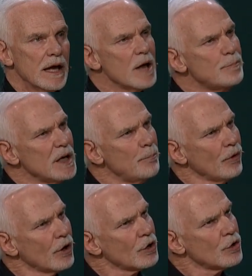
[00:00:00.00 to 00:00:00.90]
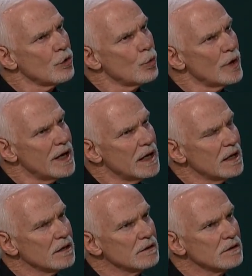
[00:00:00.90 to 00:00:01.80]
And people are
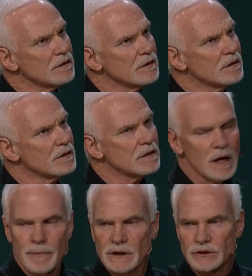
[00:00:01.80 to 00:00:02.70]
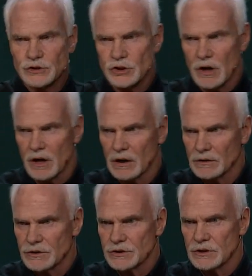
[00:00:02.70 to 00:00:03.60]
quitting coming to
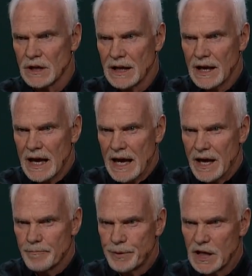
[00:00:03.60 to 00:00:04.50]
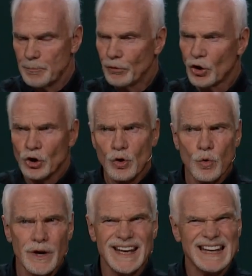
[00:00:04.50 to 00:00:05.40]
church. And people are
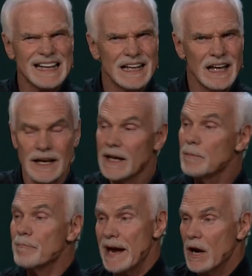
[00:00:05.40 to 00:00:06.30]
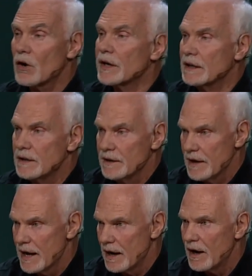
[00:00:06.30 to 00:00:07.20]
quitting getting married
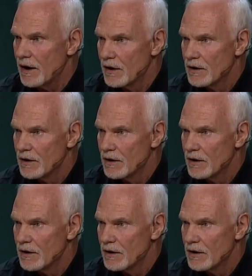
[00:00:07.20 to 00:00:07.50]
now.